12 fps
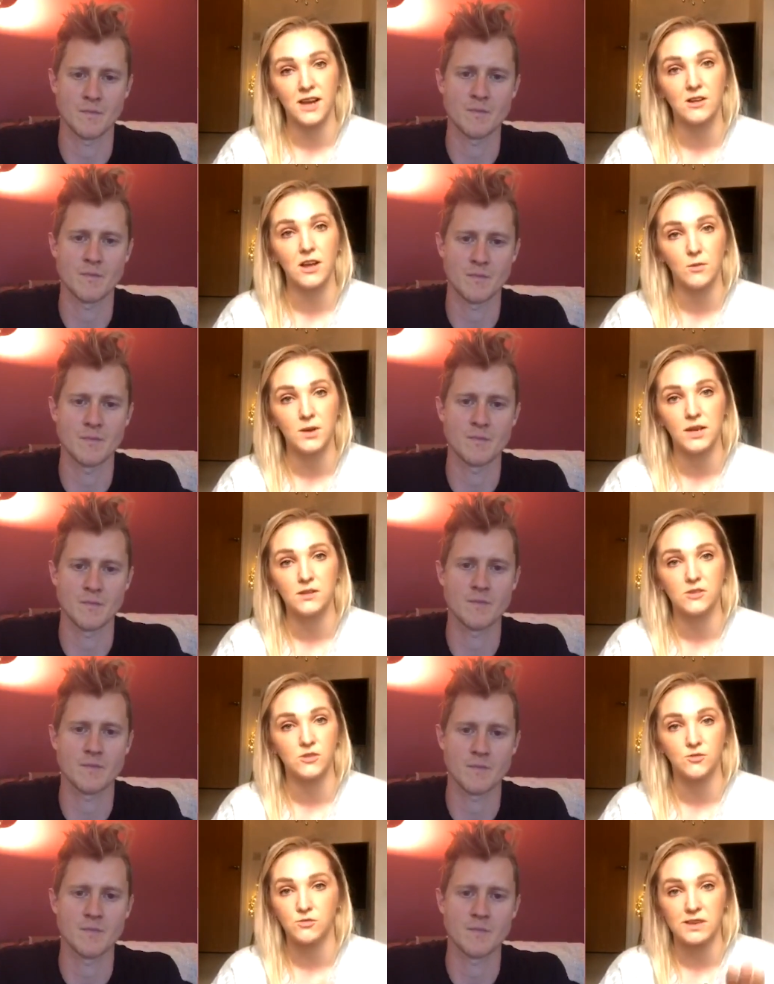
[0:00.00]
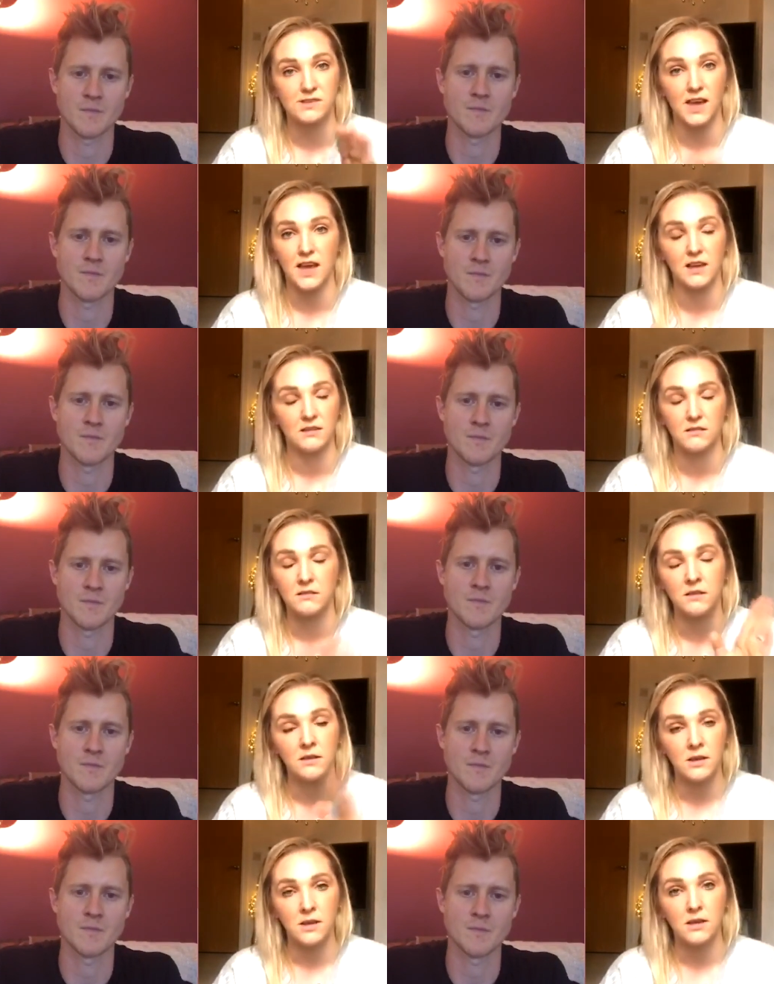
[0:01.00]
Speaker 1: we need to just reset and
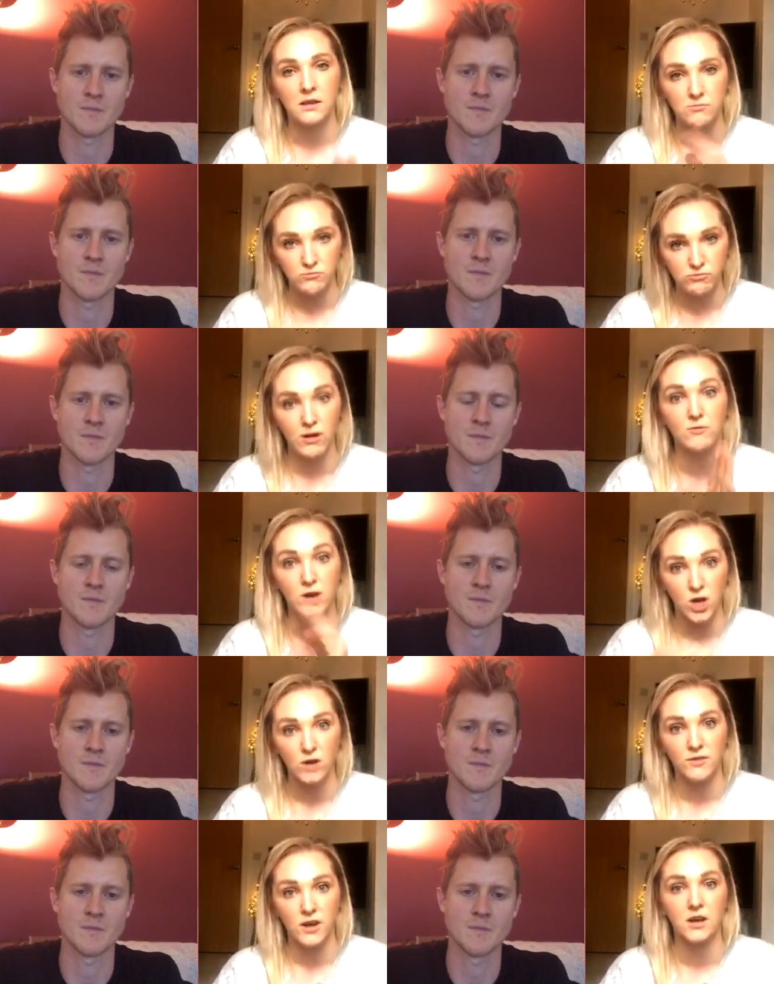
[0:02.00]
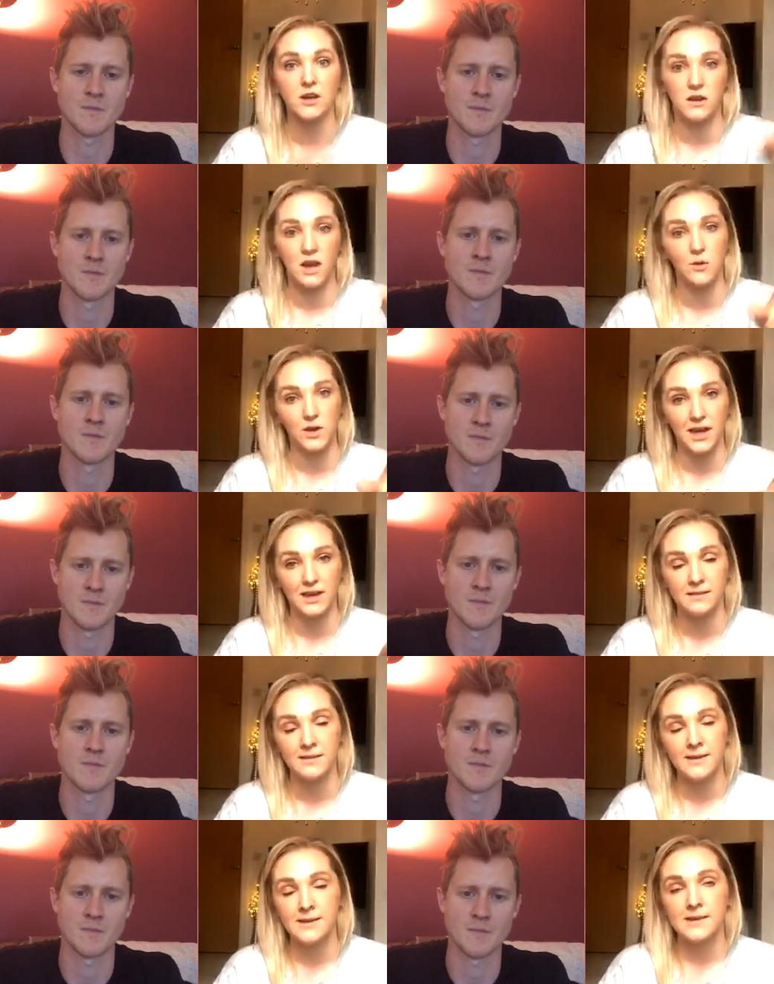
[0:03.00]
re- recover and go again
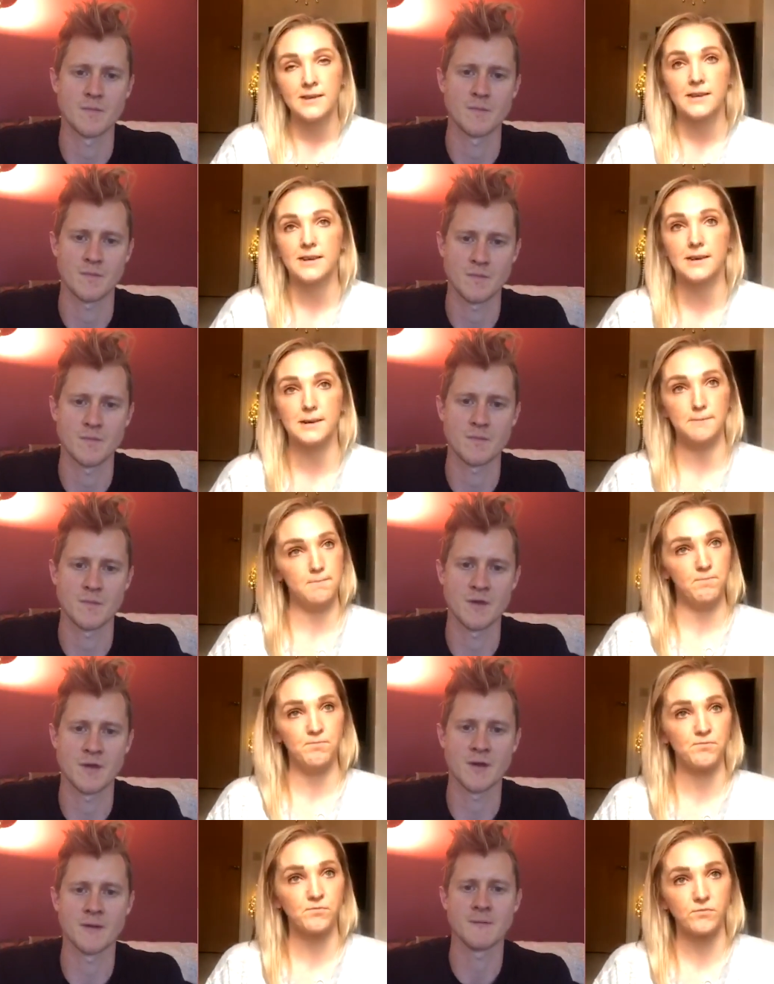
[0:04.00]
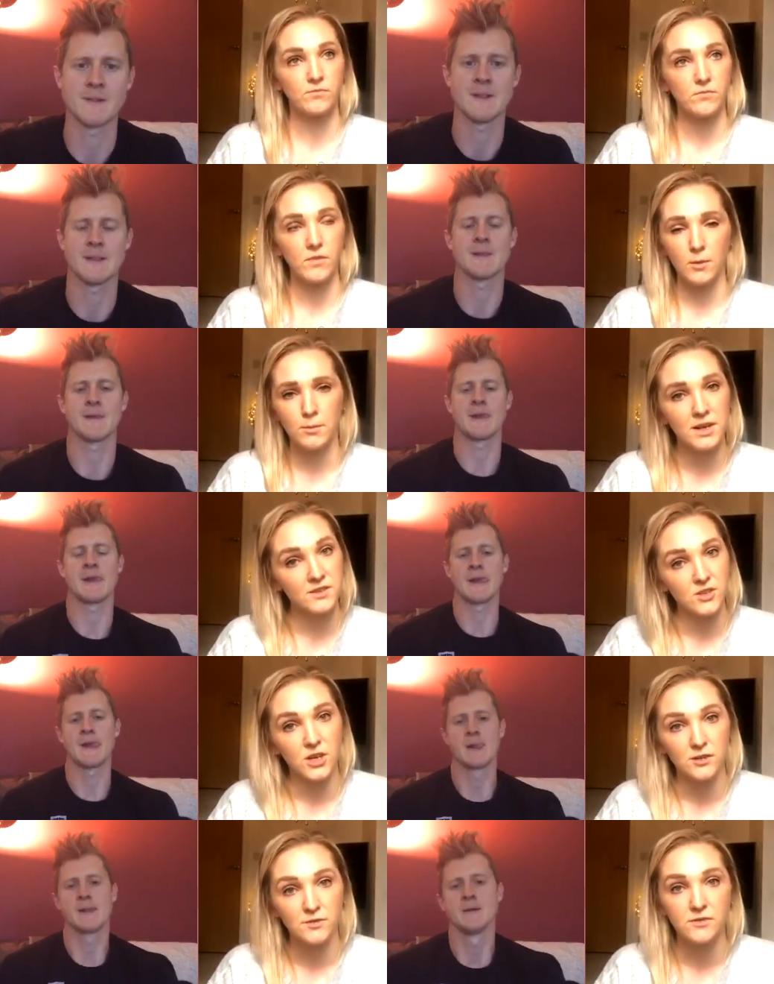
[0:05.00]
um, yeah but it's
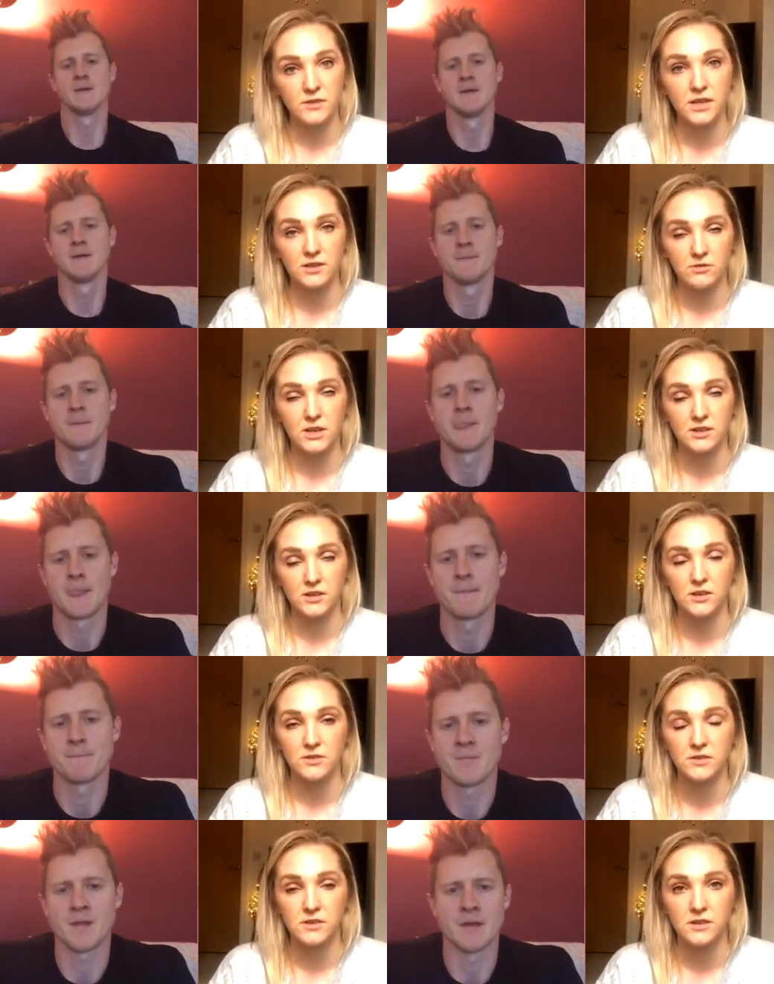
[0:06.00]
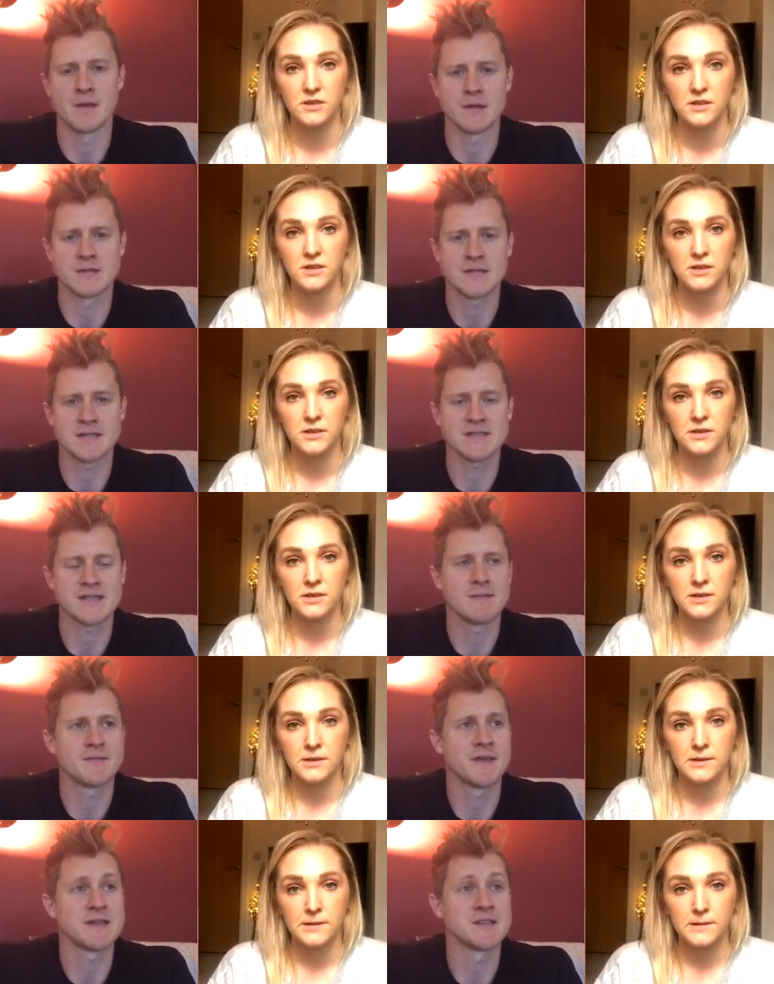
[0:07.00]
tough
Speaker 2: it's really tough it's that same
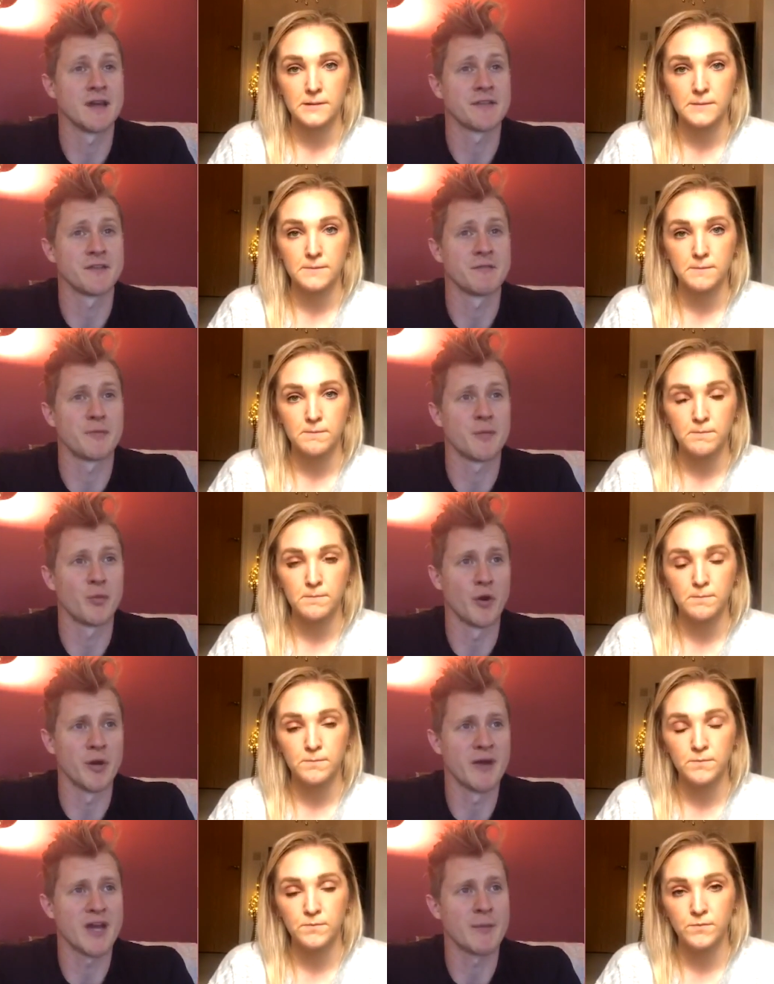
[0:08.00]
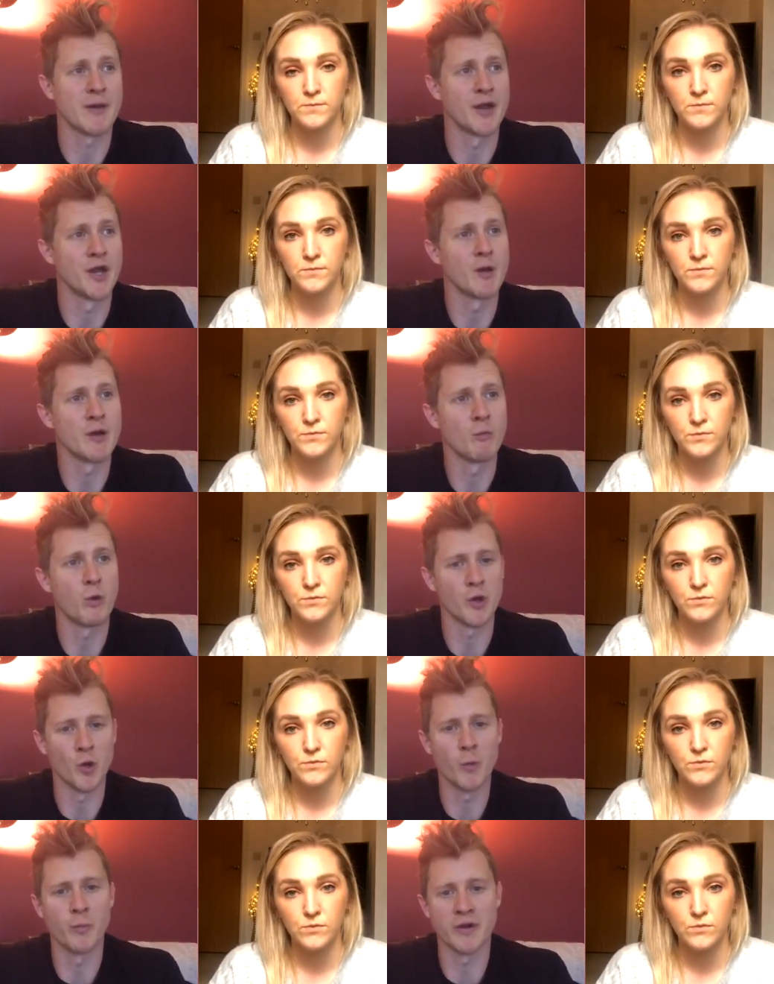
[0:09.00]
thing is i think the point you make about knowing what
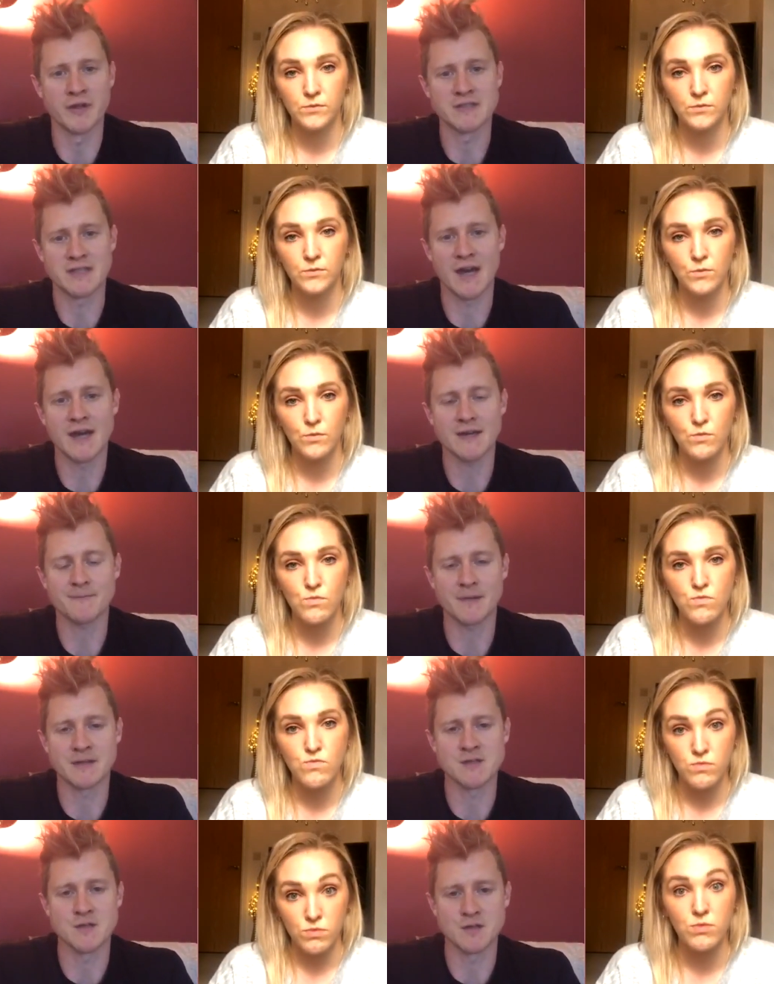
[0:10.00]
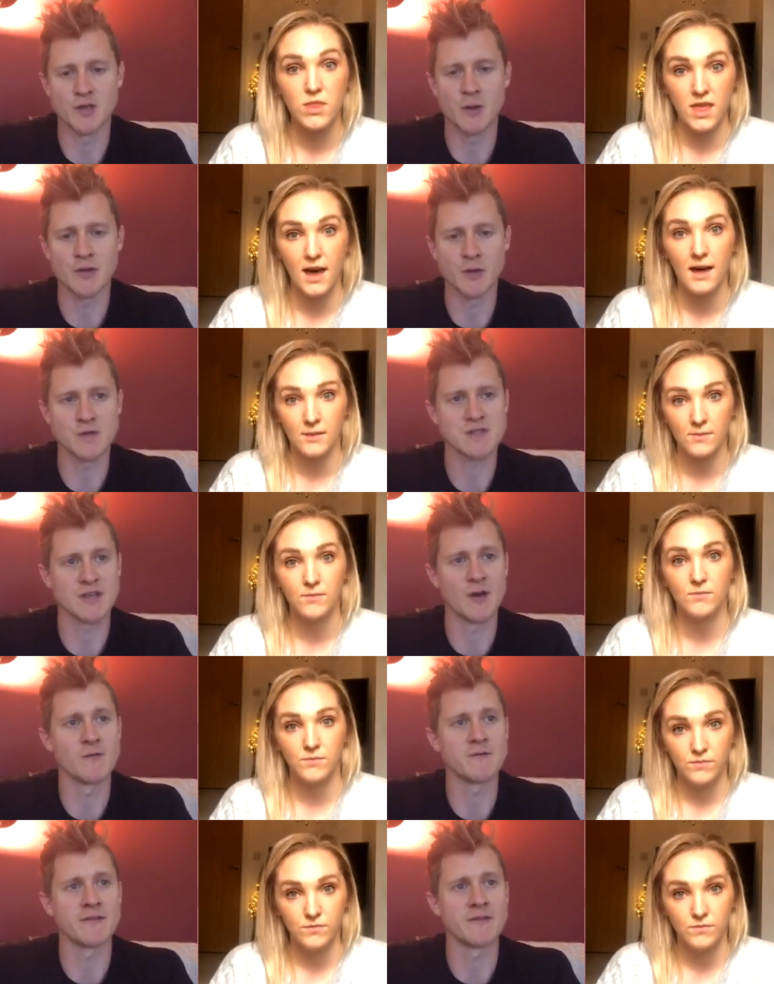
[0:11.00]
your body's like in terms of knowing yeah. yourself and then